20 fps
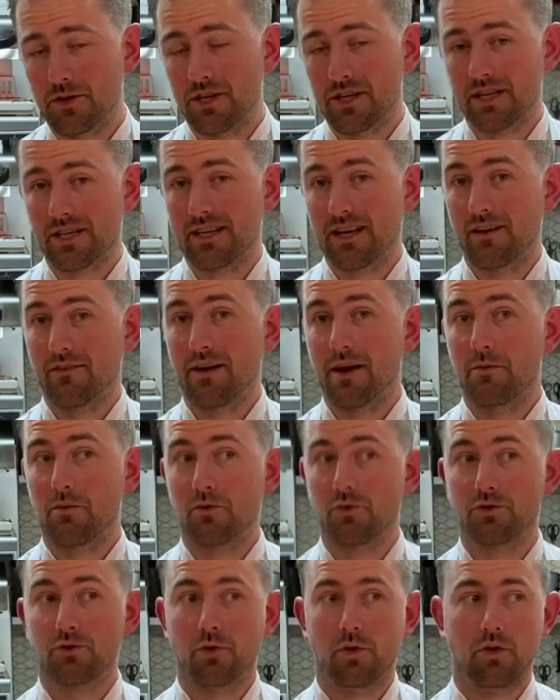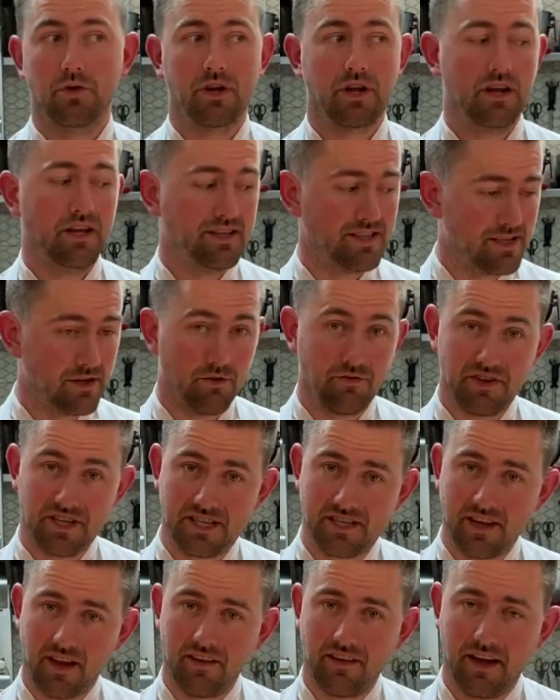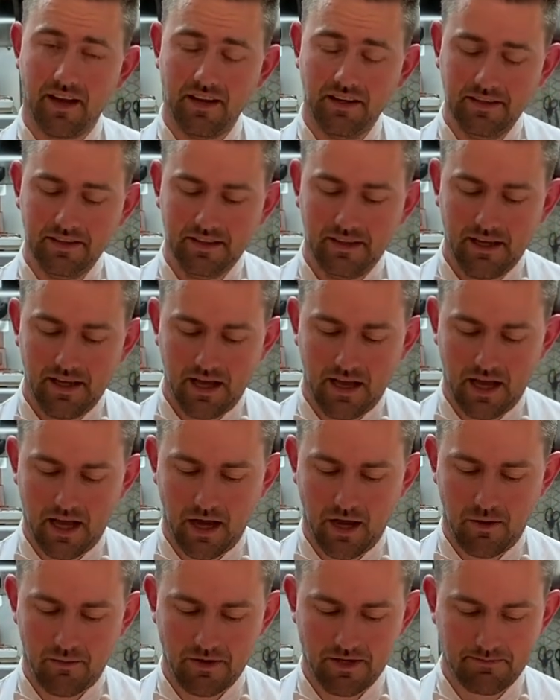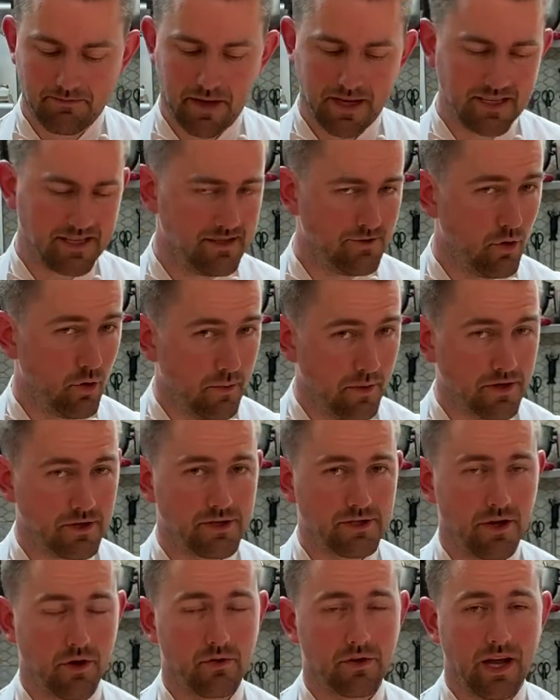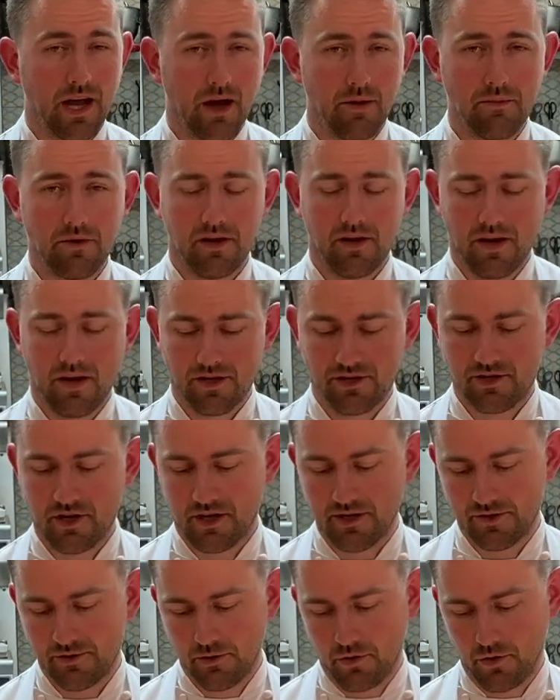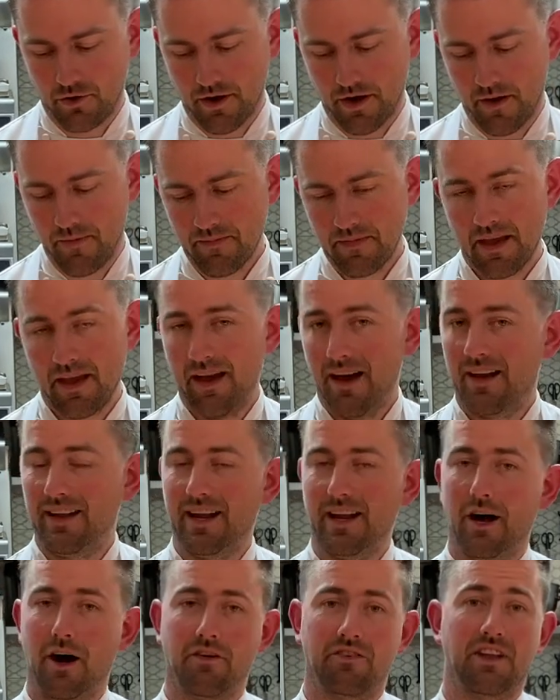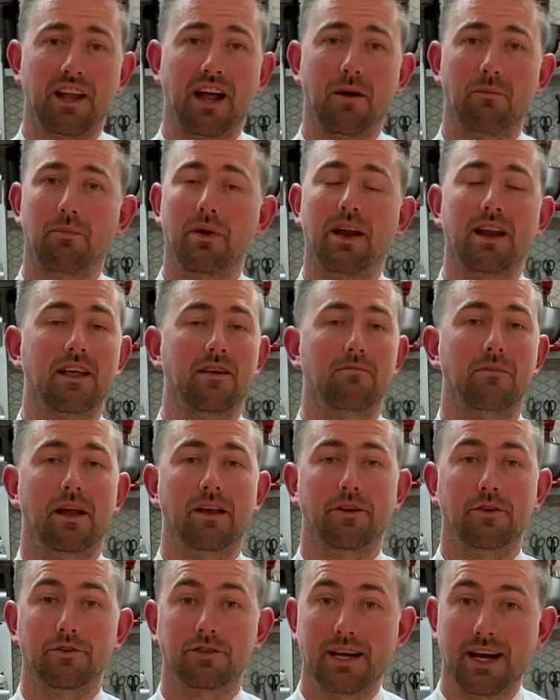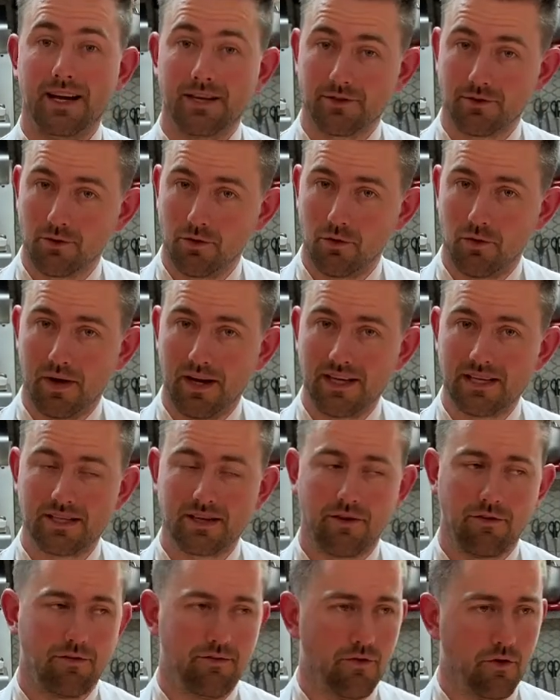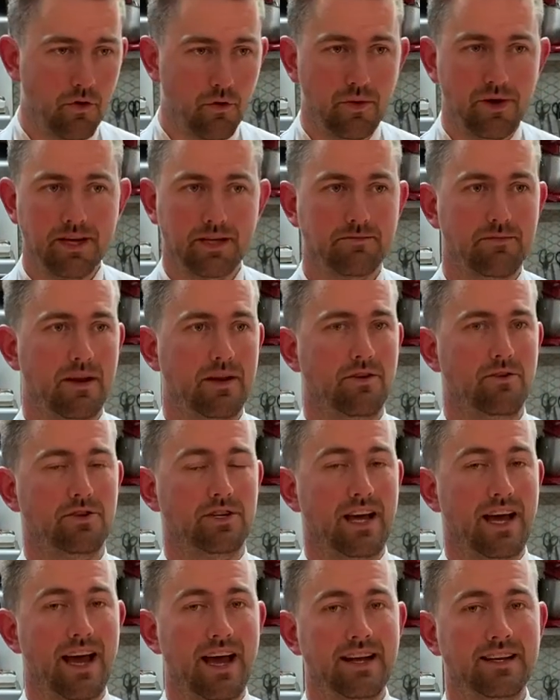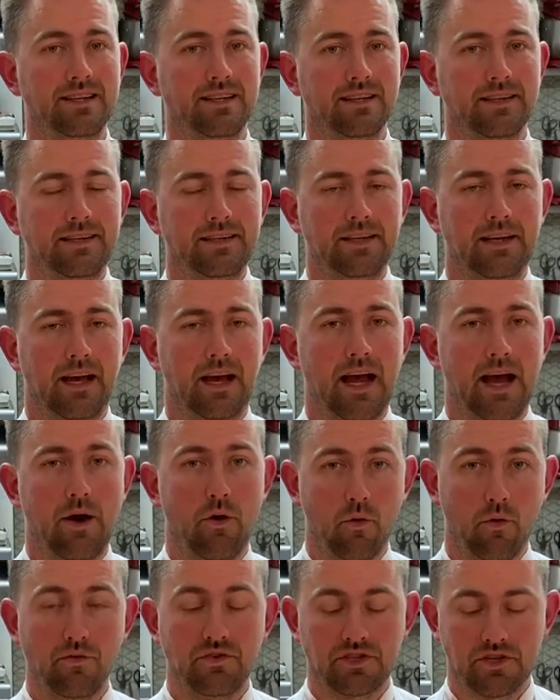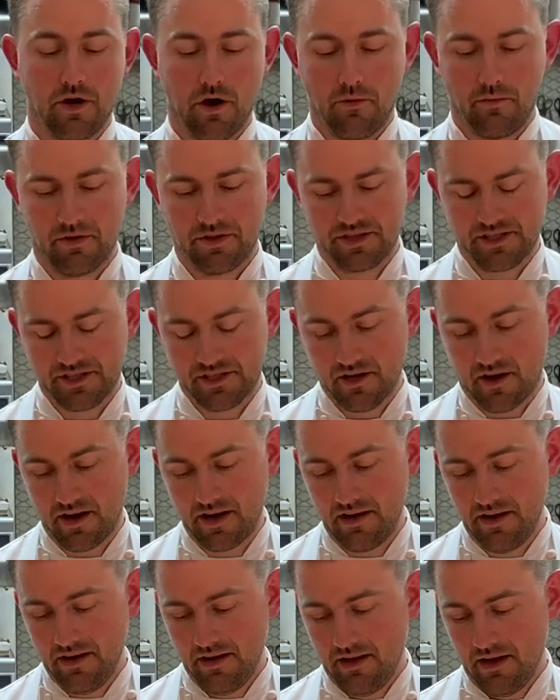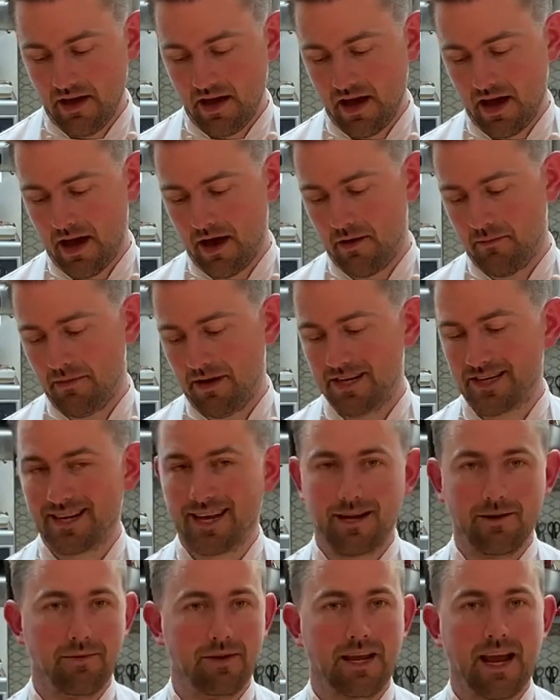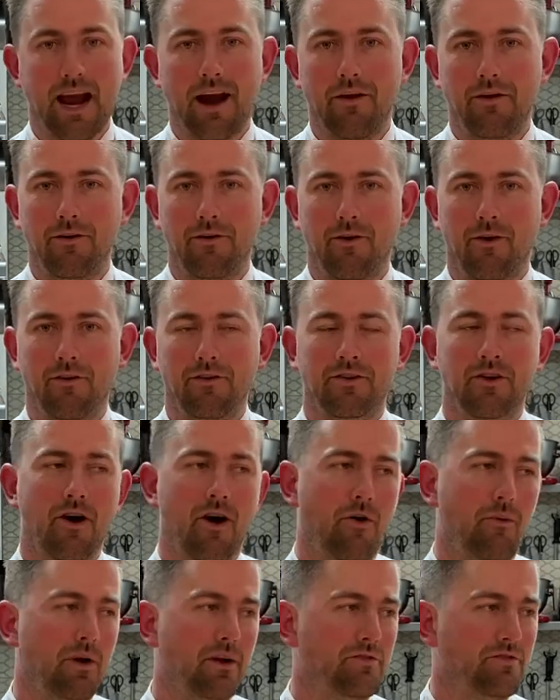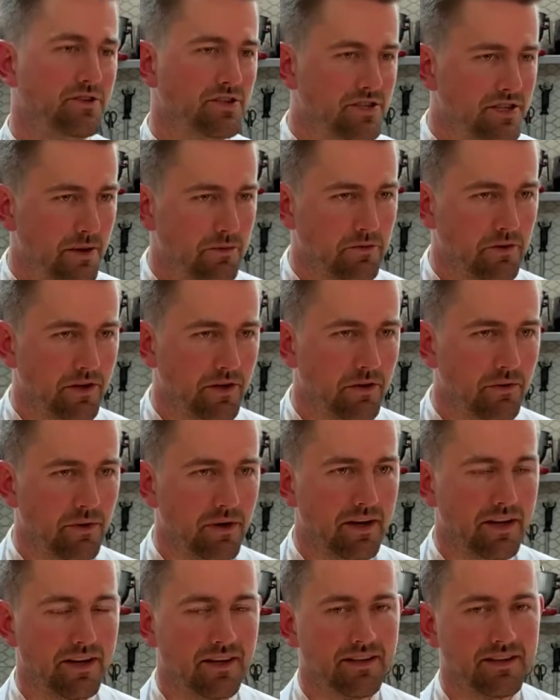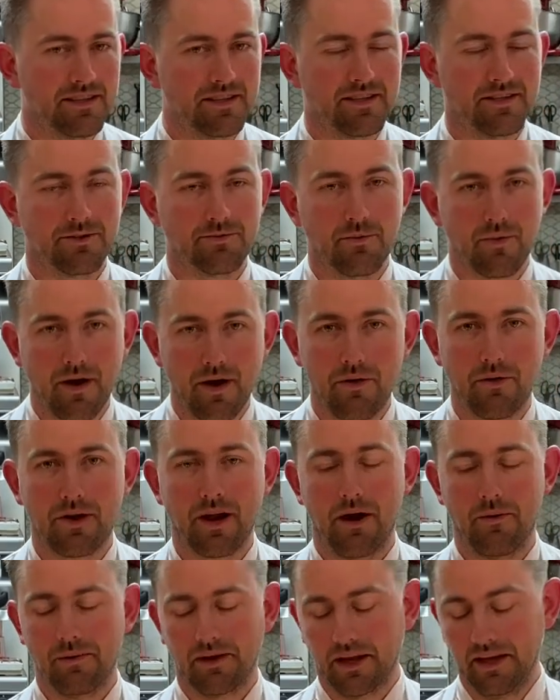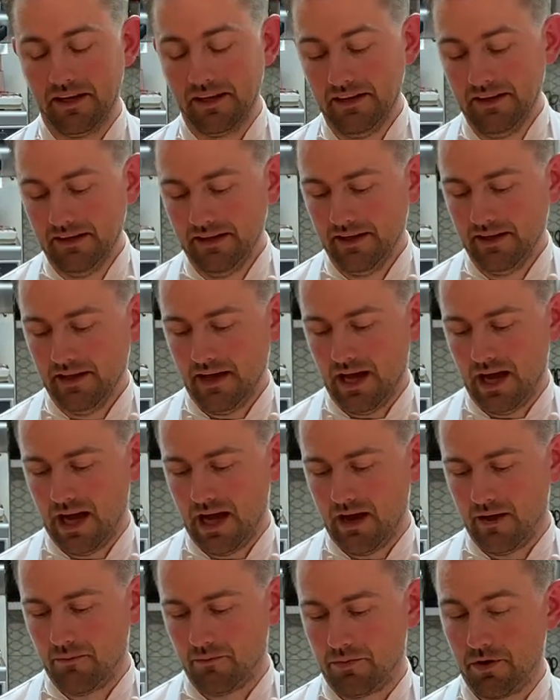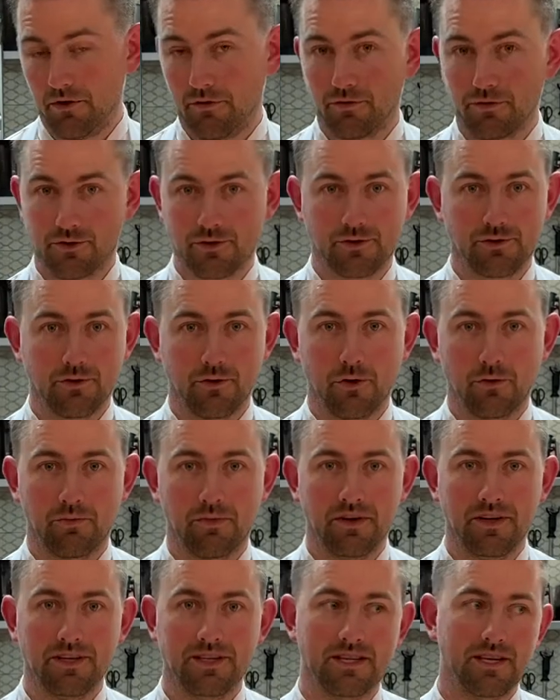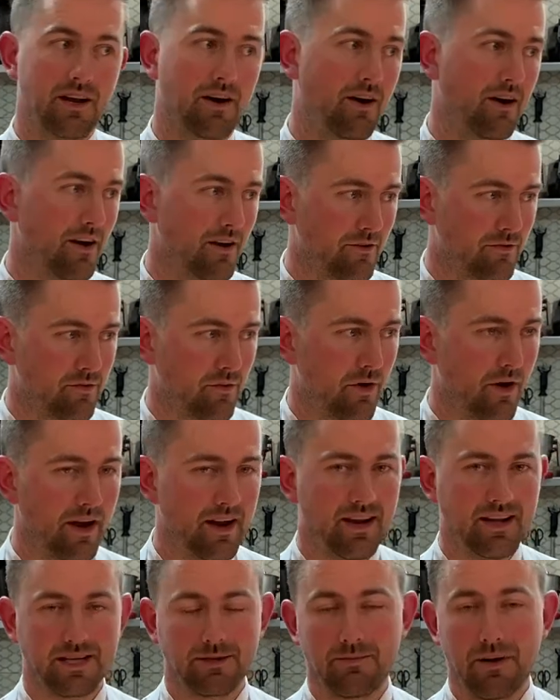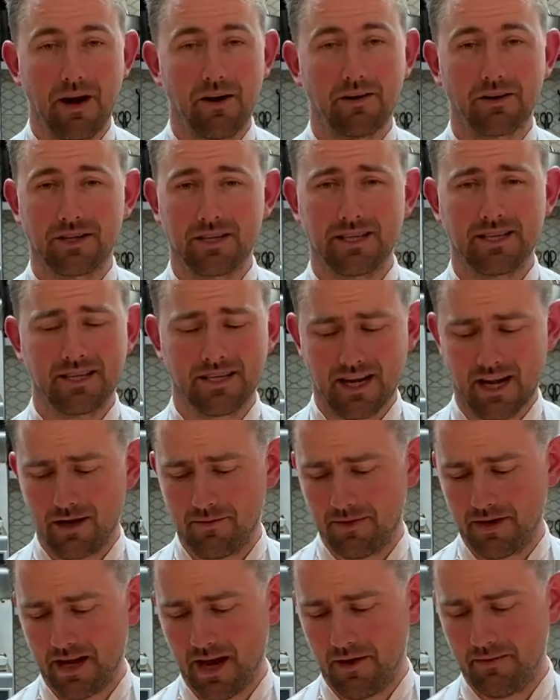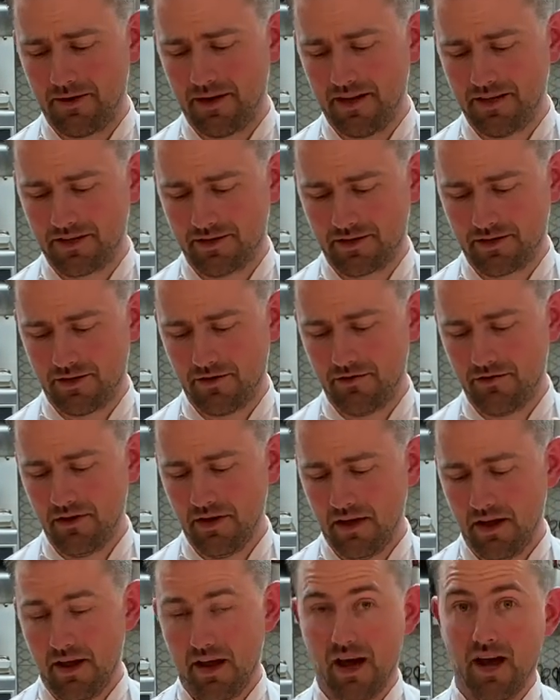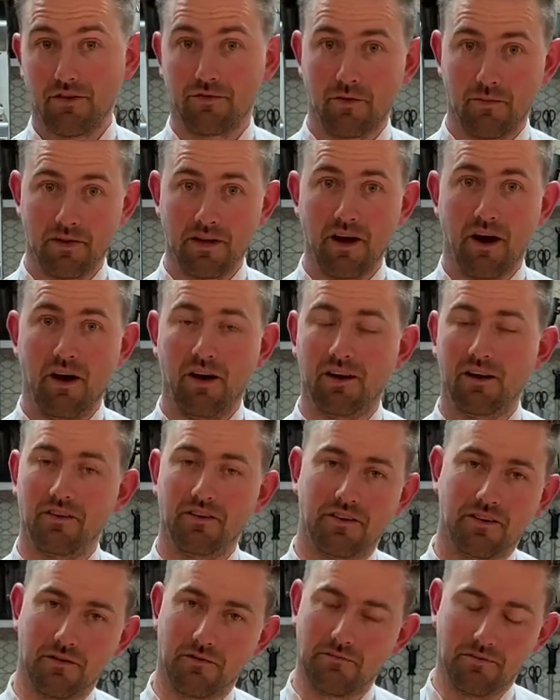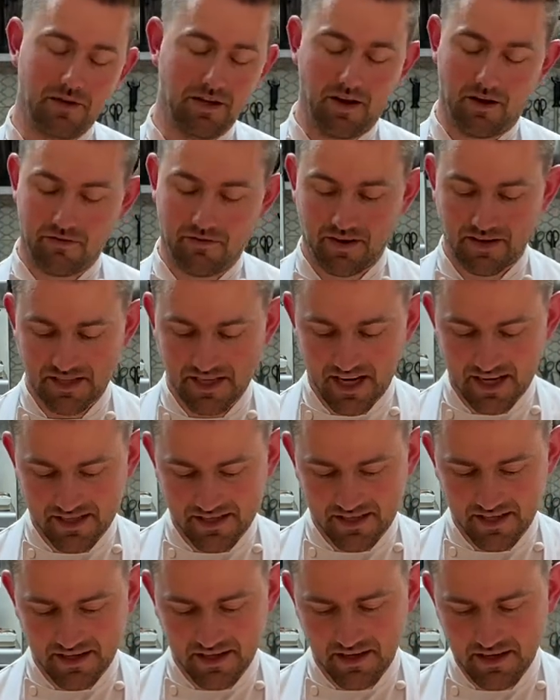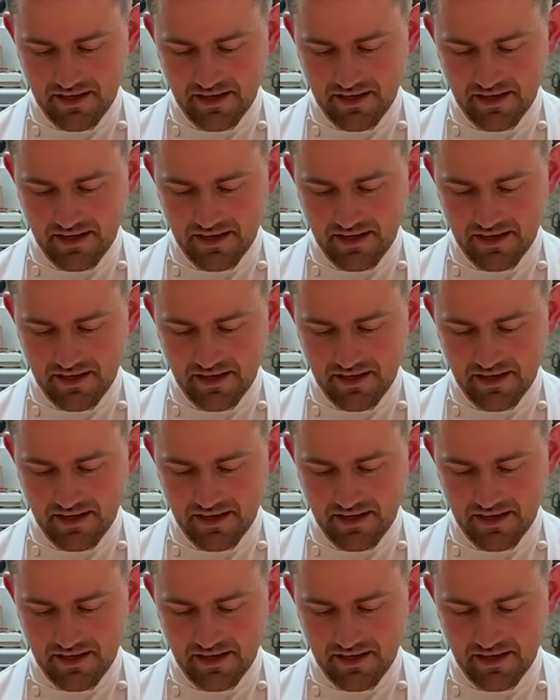is still available to order until this Sunday. Um, it's basically almost sold out, but last chance to order. And then after that, plenty of menus, as always, four weeks menus ahead, uh, all the time on the site. Um, it's gonna be carrying on. Can't wait for summer ingredients as well coming in. Um, beautiful strawberries, Isle of Wight, asparagus is gonna be coming in soon uh, from the island, and yeah, fantastic.